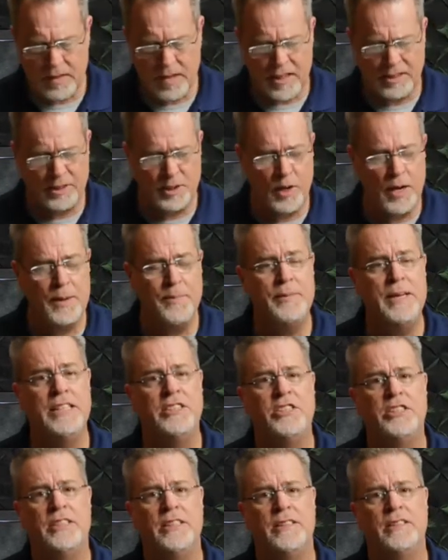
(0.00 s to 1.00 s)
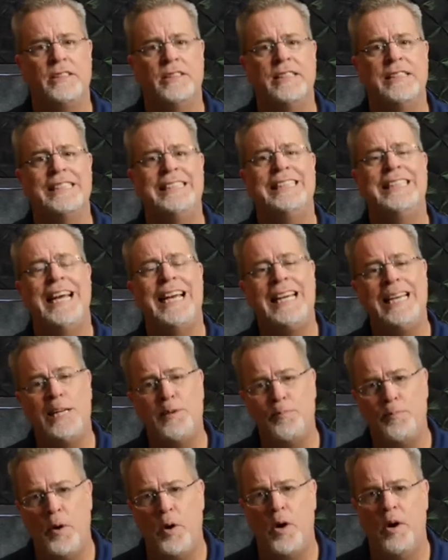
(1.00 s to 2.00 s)
So I mentioned the
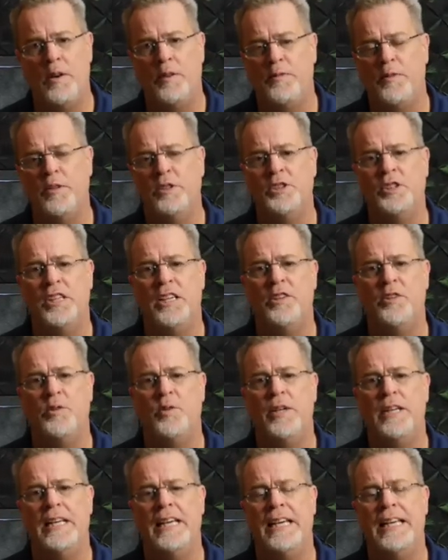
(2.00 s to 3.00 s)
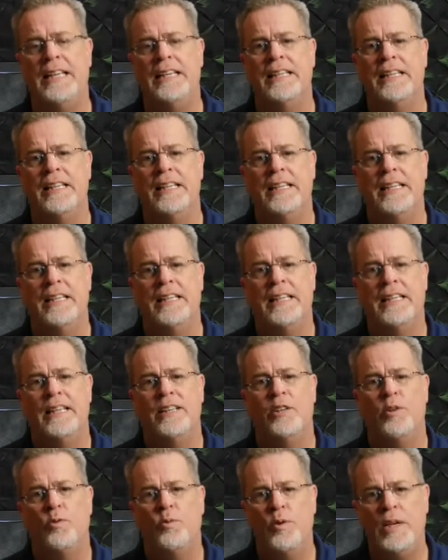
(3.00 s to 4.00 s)
second part of 1 John 3 8.
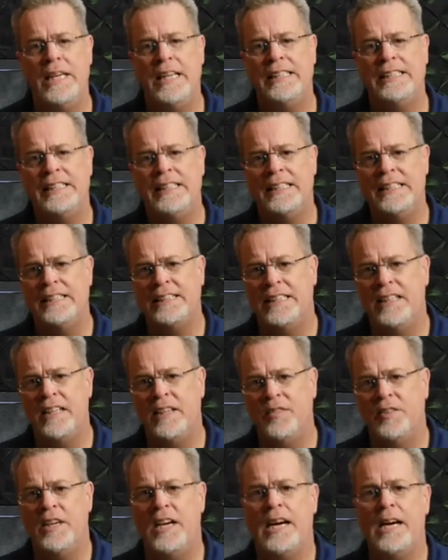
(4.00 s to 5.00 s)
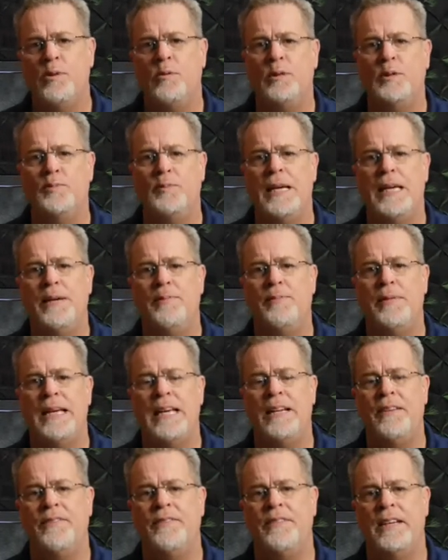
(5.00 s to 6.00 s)
The reason the Son of God was made
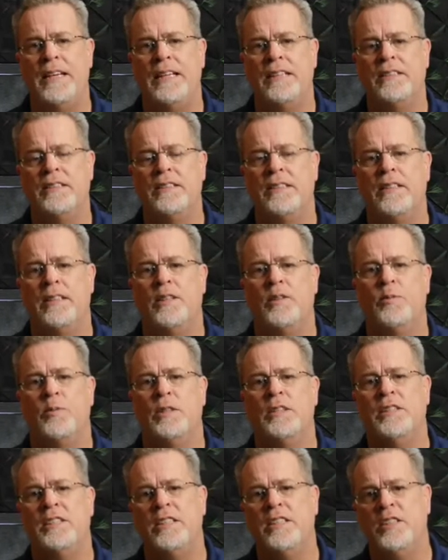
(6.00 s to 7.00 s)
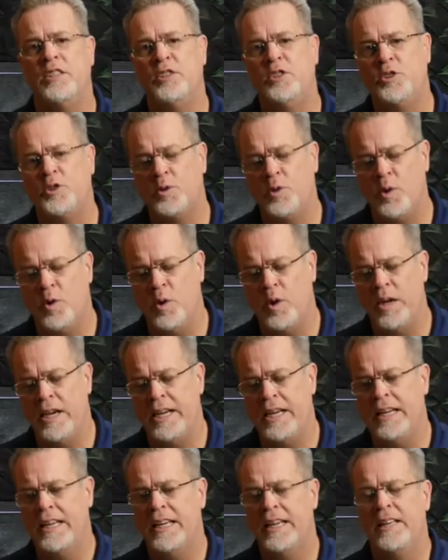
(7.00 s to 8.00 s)
manifest was to
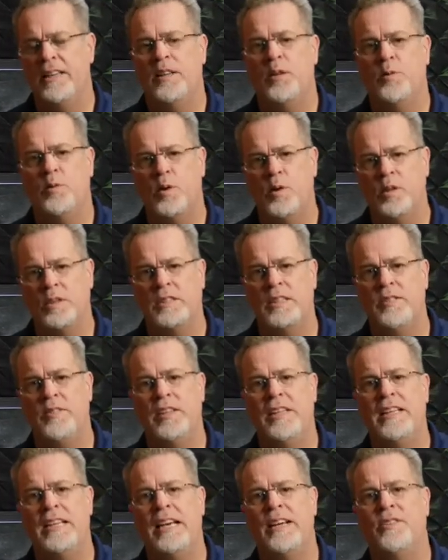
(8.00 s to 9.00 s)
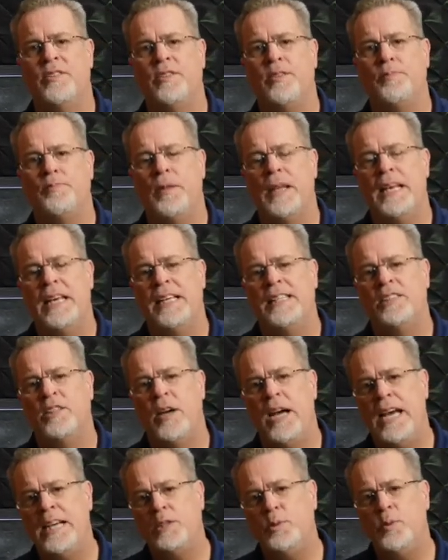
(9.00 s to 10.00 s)
destroy the works of the devil. So,
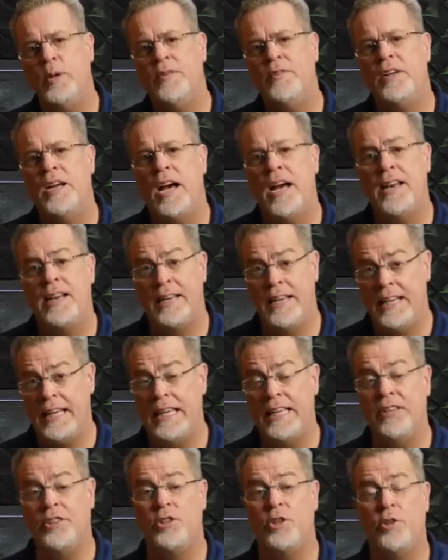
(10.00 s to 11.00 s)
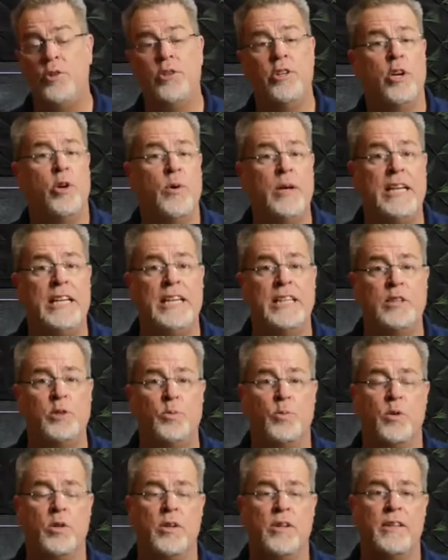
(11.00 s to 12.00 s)
as we've gotten into knowing his
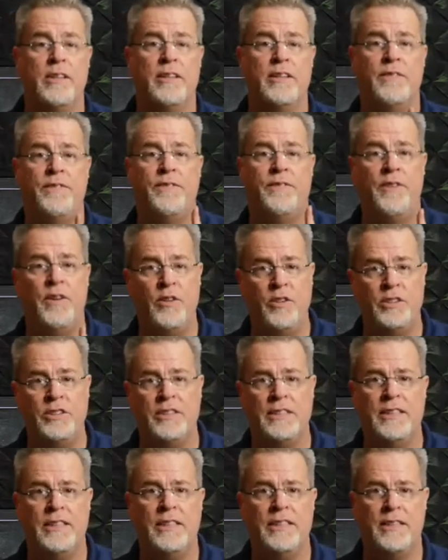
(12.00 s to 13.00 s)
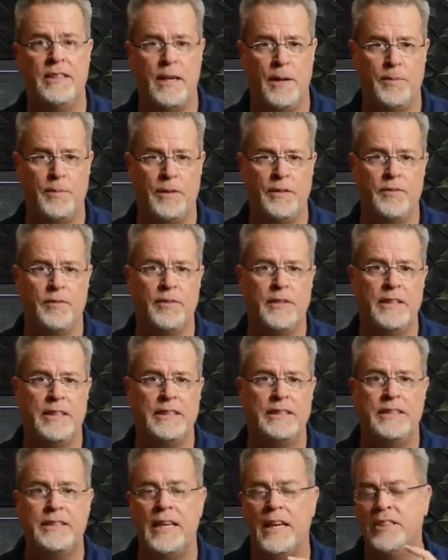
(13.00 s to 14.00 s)
work, the first couple of
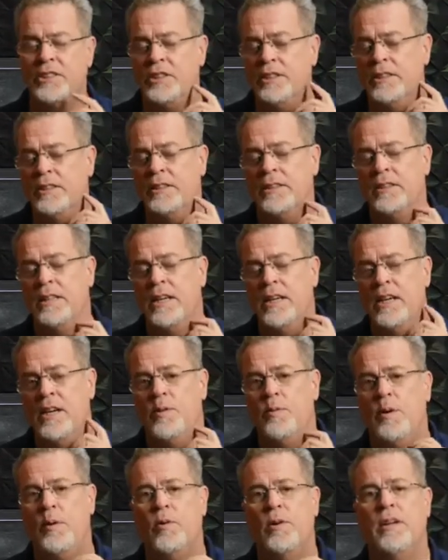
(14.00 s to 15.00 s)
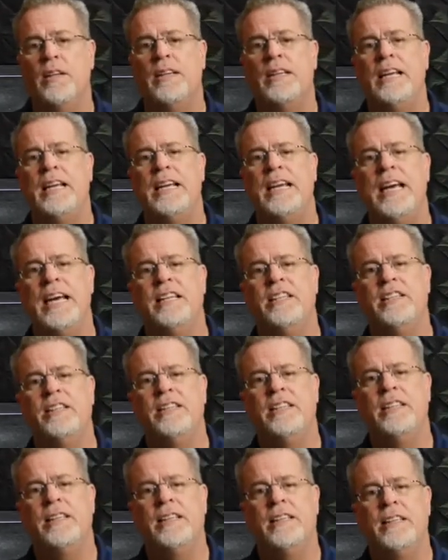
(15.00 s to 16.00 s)
sessions, we were looking
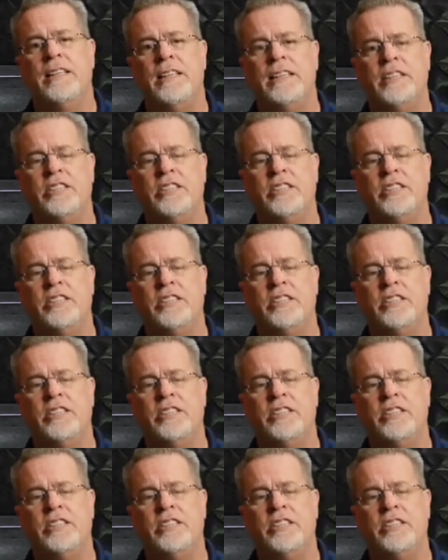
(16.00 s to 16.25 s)
at the, that